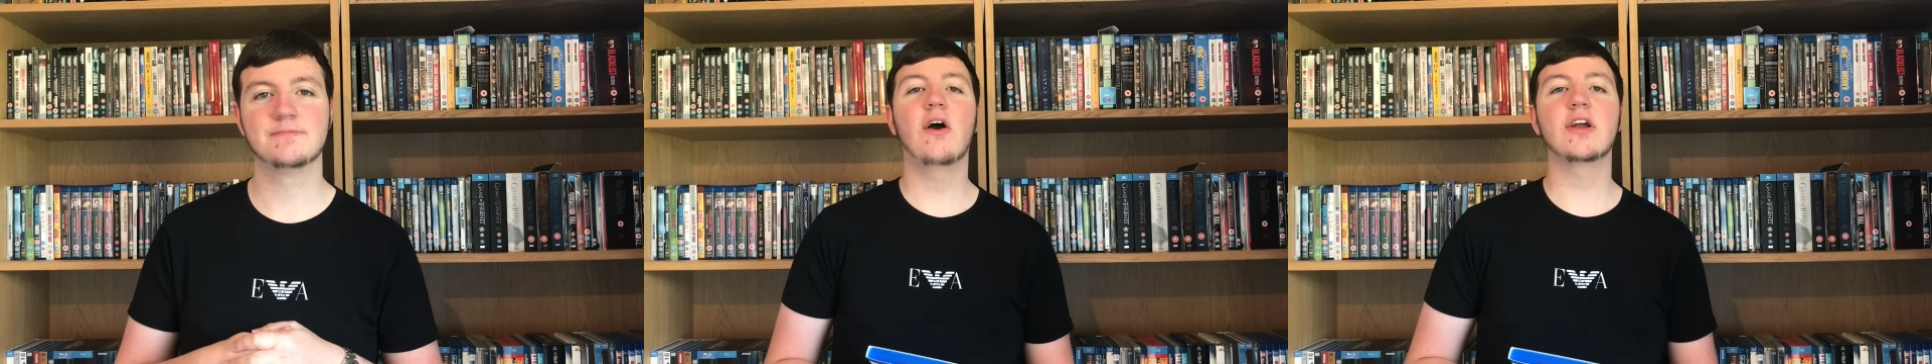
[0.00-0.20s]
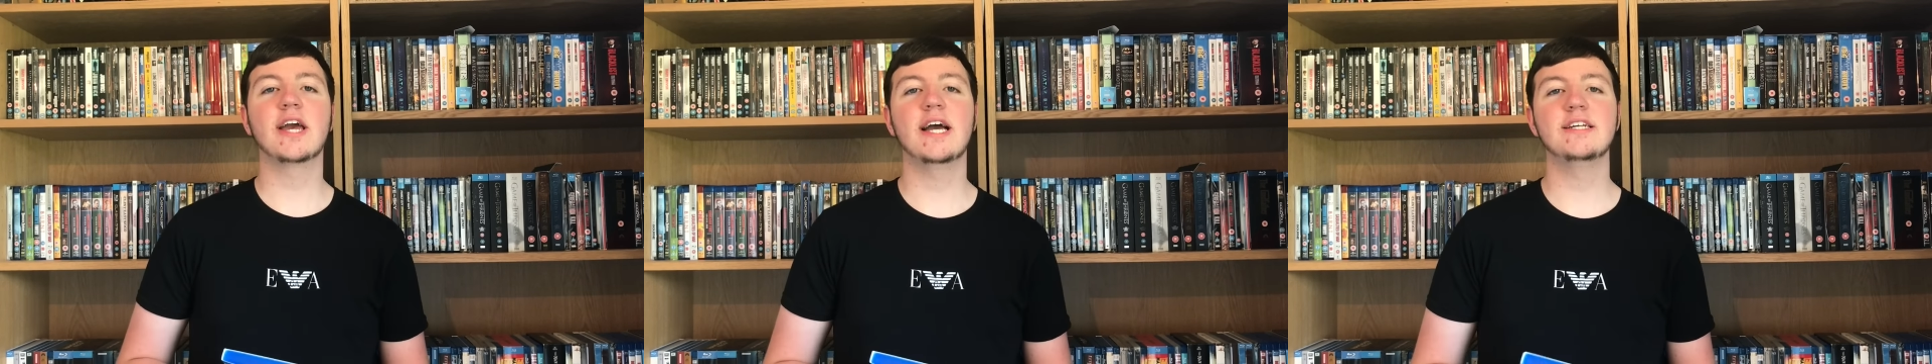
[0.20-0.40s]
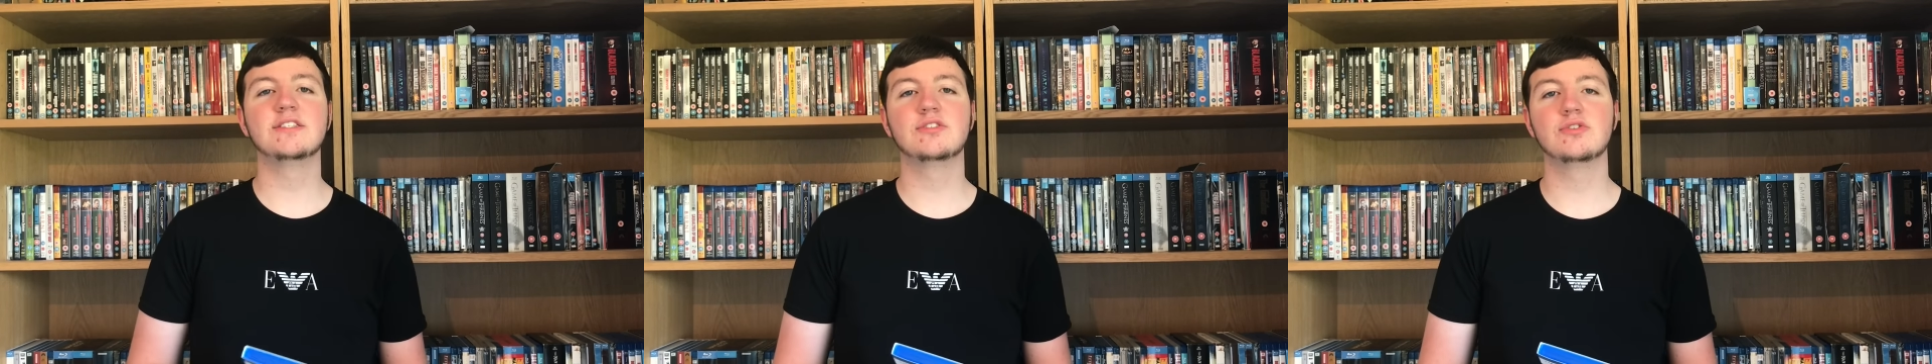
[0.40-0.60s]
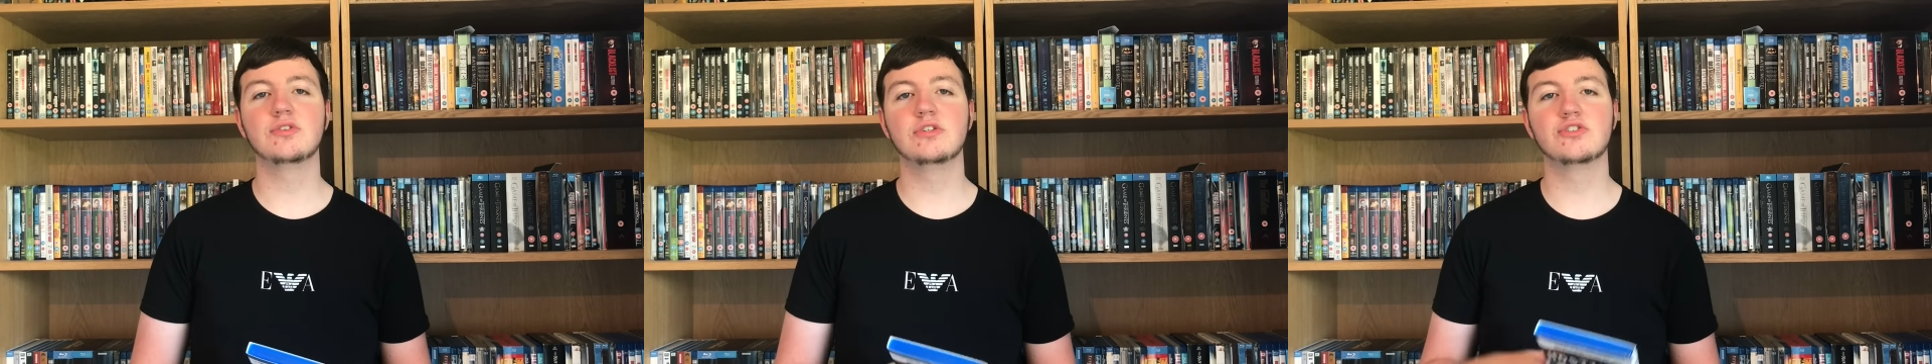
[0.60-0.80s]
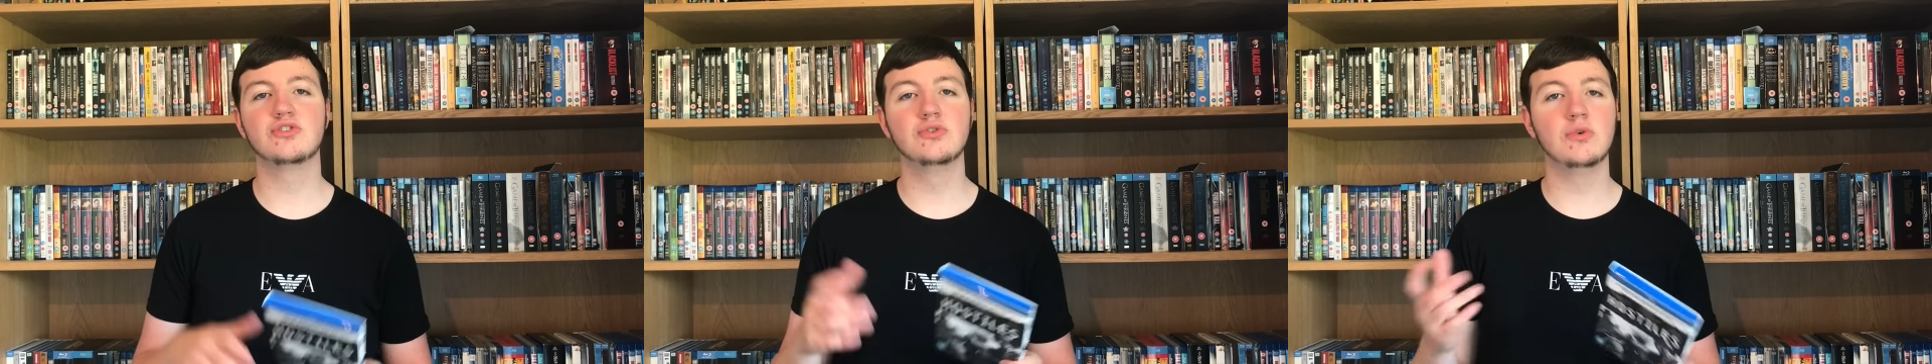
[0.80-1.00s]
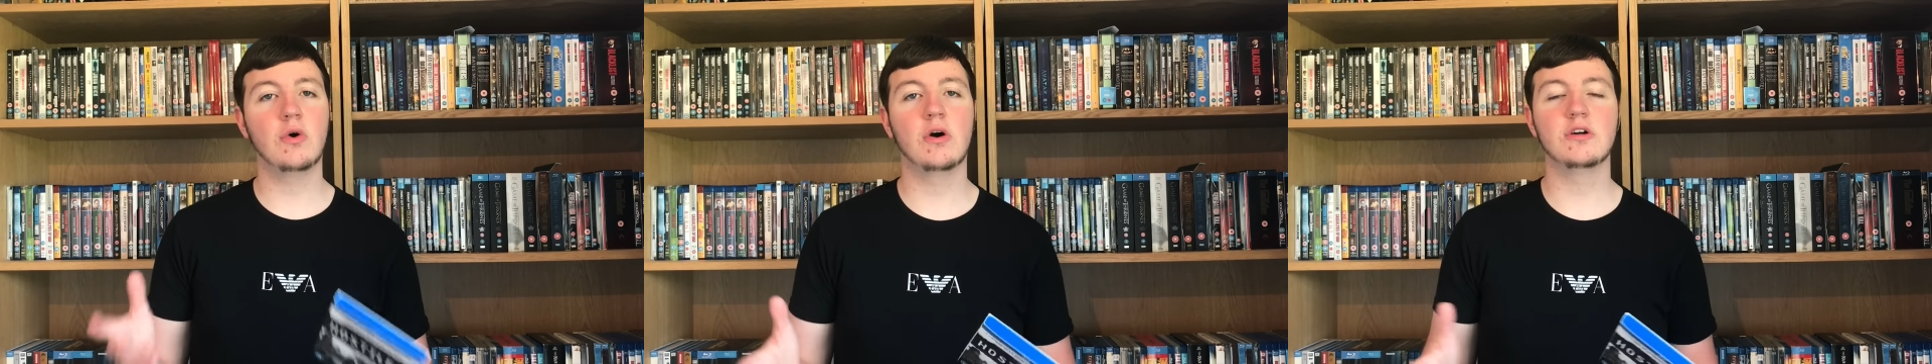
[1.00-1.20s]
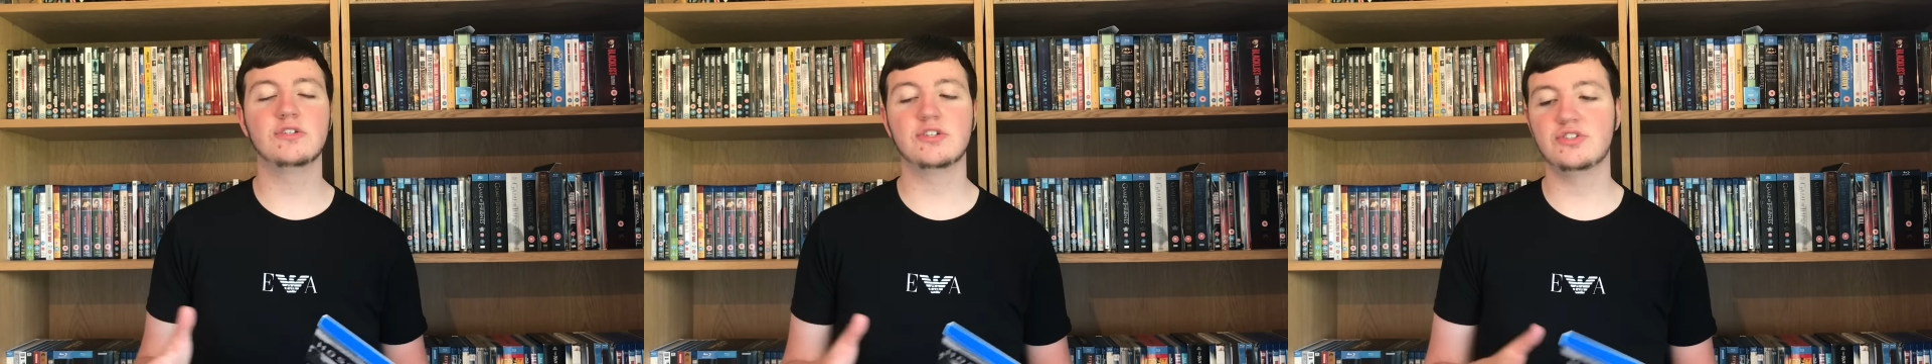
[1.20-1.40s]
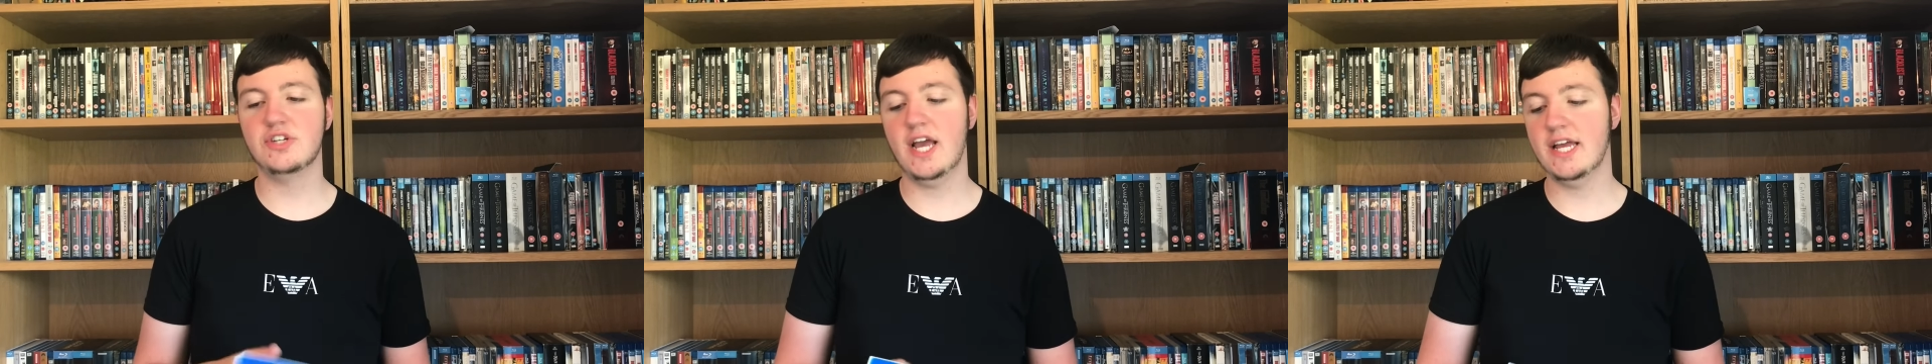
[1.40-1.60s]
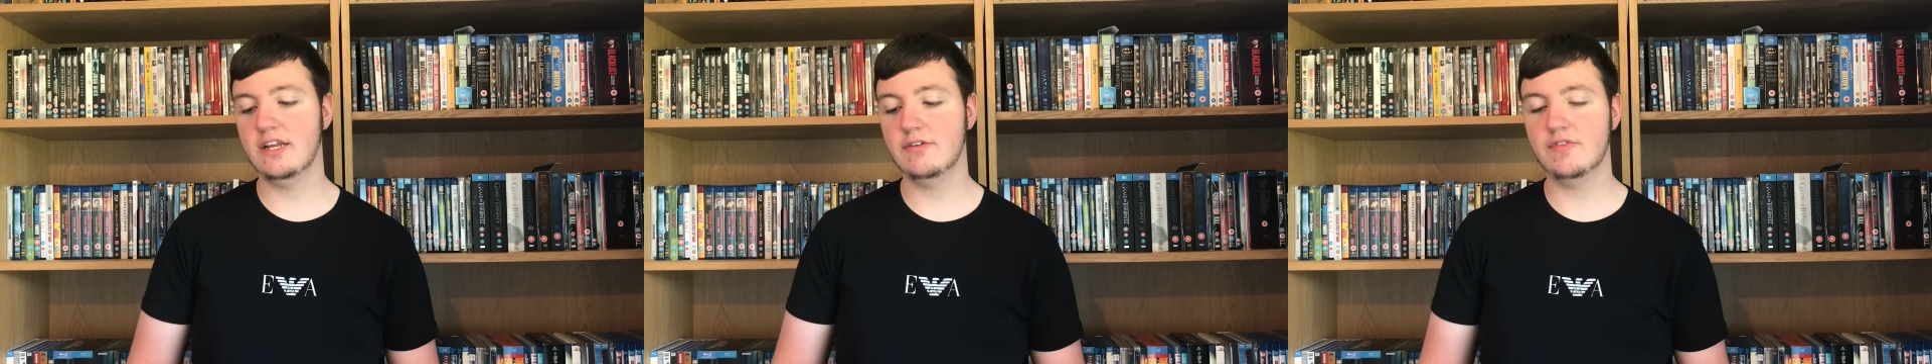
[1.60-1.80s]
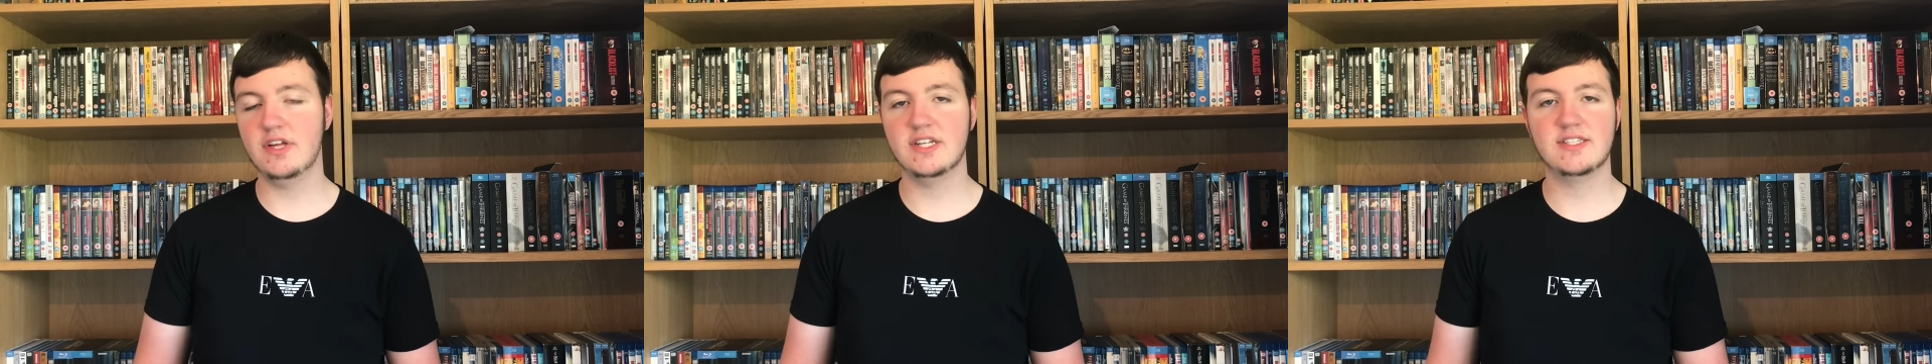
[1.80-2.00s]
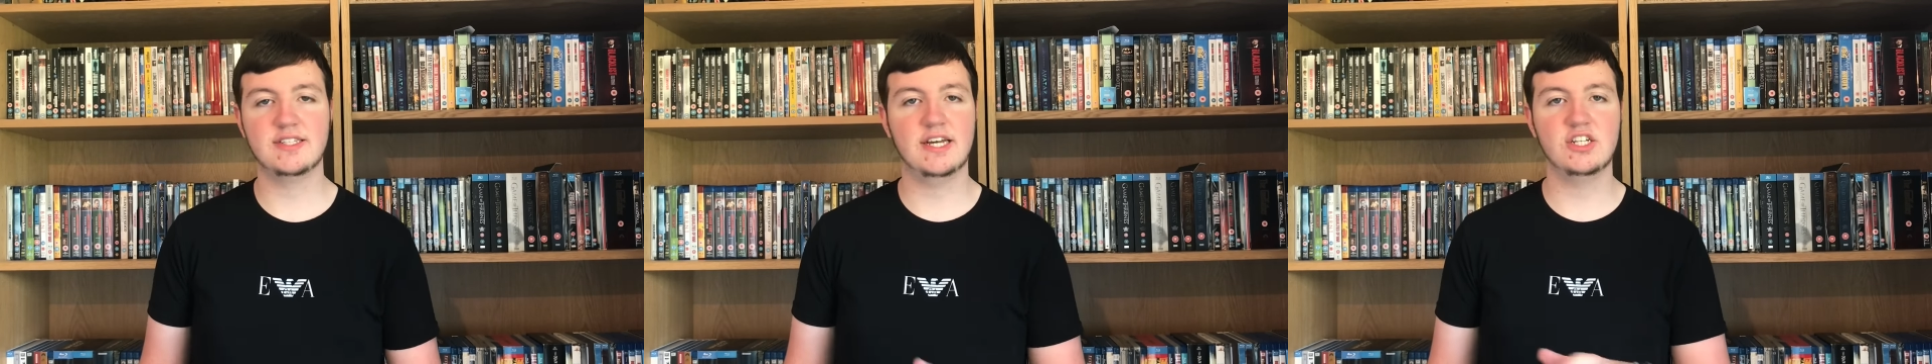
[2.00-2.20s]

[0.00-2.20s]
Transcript: Alright guys, so there's no order to any of this,